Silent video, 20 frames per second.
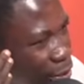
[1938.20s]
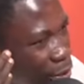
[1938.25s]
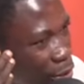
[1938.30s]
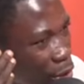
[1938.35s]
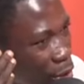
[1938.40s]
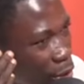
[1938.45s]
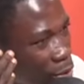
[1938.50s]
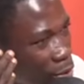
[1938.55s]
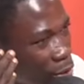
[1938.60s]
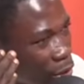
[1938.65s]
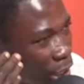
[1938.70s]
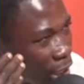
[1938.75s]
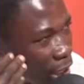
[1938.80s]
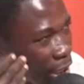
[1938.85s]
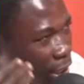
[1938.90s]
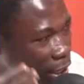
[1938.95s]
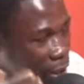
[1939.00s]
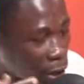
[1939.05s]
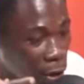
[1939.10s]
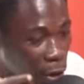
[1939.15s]
know
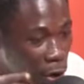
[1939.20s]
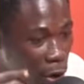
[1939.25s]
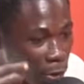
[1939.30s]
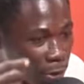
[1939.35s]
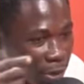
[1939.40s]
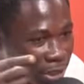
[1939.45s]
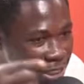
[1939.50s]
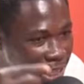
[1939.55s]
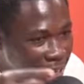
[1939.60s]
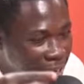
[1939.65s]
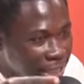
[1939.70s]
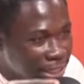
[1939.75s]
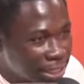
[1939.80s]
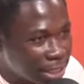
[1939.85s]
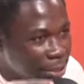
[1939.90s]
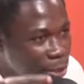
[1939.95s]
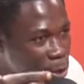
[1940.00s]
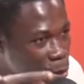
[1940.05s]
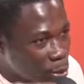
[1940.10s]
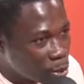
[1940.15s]
then or recite
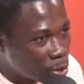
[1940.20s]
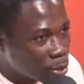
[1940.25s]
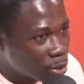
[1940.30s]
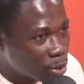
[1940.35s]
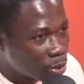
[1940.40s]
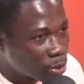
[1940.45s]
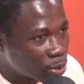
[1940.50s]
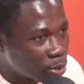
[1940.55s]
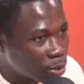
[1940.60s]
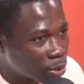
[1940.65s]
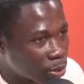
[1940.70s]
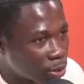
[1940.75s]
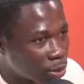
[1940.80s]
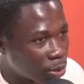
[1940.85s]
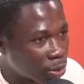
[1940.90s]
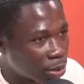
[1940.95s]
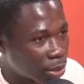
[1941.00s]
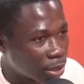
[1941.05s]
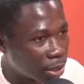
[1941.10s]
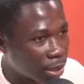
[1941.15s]
it to
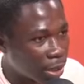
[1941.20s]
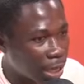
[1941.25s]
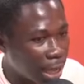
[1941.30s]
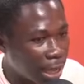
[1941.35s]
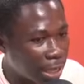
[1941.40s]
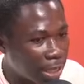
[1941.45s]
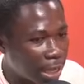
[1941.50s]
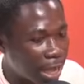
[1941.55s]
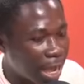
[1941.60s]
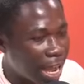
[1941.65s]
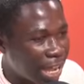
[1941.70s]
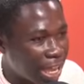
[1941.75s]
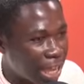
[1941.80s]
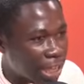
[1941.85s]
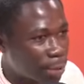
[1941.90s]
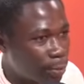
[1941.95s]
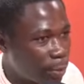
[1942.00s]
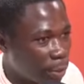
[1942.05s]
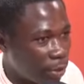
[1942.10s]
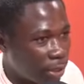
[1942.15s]
like the higher
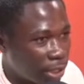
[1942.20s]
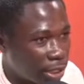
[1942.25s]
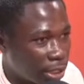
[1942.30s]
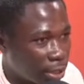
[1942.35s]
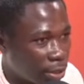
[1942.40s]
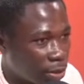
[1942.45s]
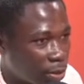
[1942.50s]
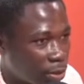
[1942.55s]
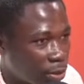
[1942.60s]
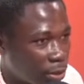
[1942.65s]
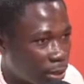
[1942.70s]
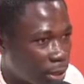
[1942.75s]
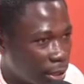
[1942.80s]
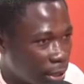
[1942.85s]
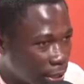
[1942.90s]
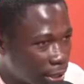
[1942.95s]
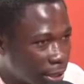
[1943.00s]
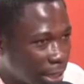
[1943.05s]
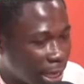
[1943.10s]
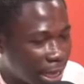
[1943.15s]
spirit, you know.
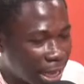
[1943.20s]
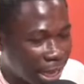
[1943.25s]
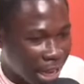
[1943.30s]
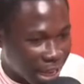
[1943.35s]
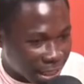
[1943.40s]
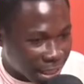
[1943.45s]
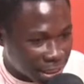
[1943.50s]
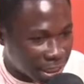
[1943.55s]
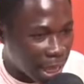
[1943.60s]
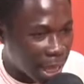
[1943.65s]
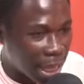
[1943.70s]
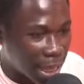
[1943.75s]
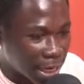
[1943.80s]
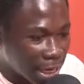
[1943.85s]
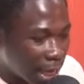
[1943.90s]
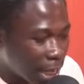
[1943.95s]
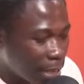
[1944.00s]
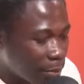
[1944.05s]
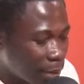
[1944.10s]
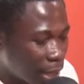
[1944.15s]
In the kasa
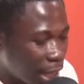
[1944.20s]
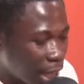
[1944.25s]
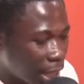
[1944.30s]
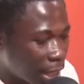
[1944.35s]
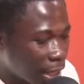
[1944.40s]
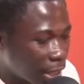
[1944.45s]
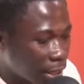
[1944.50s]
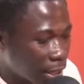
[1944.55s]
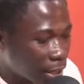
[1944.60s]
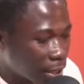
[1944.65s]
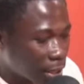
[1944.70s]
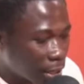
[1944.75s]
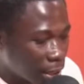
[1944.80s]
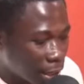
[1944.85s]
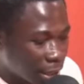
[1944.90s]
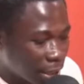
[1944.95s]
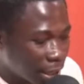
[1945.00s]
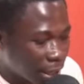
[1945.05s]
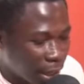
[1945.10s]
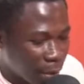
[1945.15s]
and I be a
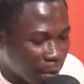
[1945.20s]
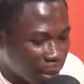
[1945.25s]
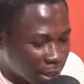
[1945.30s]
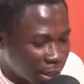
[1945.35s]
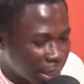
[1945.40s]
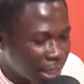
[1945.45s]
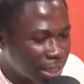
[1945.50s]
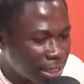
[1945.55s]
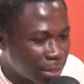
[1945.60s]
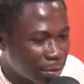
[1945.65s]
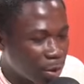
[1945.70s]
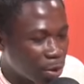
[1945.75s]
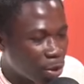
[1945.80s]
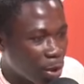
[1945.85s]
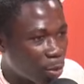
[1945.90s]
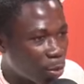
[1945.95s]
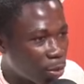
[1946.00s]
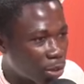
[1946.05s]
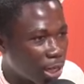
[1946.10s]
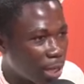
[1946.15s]
lamentation be
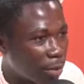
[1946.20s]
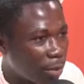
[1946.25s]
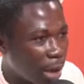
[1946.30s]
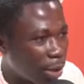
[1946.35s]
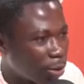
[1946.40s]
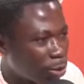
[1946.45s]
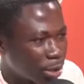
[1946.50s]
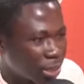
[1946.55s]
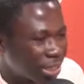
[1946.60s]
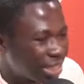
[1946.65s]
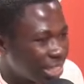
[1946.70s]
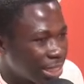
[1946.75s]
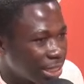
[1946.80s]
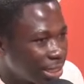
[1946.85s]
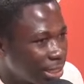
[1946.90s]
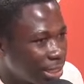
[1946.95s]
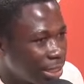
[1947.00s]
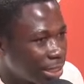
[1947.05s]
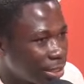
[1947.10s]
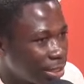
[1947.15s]
no more yeah, but
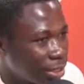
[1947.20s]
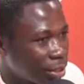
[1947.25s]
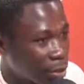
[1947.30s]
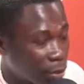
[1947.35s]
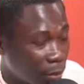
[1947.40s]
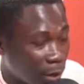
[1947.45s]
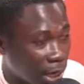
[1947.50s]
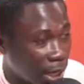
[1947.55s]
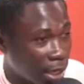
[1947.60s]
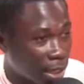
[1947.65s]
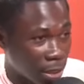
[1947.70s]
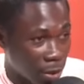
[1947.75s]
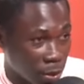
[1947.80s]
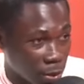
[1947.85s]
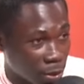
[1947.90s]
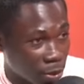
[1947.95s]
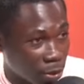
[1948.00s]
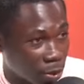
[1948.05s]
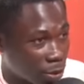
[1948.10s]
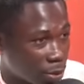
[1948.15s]
unti ti we got your
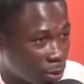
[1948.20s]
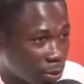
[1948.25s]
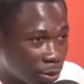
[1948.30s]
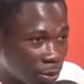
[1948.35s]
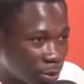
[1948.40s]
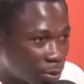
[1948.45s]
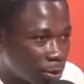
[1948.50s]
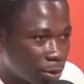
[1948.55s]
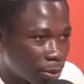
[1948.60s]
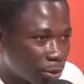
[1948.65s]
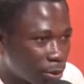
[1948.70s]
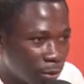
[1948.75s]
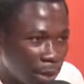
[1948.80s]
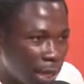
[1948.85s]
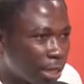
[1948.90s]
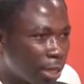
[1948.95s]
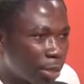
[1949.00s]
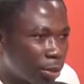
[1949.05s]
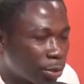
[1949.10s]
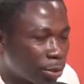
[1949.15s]

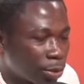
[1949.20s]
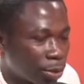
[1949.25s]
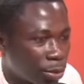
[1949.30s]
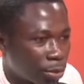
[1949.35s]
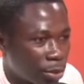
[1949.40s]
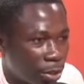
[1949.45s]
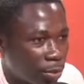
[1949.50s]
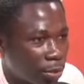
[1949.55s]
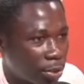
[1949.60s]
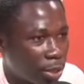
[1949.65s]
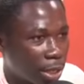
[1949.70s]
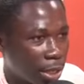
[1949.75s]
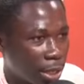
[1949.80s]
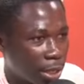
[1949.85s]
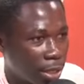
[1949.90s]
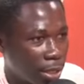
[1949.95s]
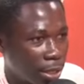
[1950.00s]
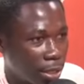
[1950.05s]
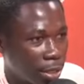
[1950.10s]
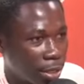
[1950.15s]
no more.
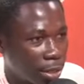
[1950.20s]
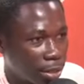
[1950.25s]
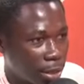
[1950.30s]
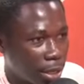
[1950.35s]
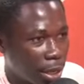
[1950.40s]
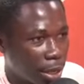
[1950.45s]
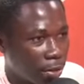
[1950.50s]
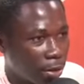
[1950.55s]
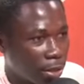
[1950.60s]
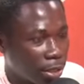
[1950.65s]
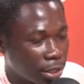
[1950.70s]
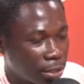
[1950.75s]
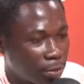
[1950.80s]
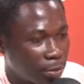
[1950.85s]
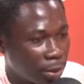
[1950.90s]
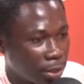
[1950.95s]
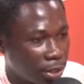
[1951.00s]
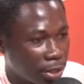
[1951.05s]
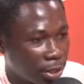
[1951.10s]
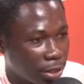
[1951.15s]
They are really
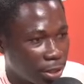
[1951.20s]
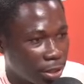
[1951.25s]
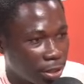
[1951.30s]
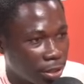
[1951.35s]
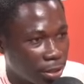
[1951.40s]
speaking.